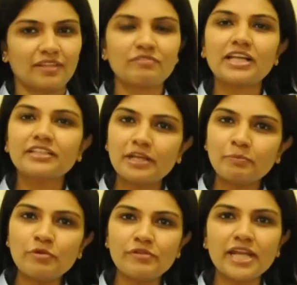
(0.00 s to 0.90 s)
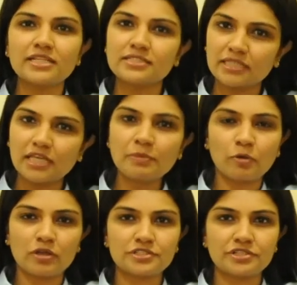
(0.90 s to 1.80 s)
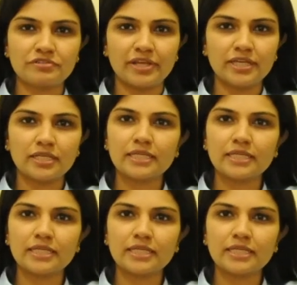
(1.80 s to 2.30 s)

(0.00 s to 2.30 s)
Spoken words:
While the repo rate is a key policy rate,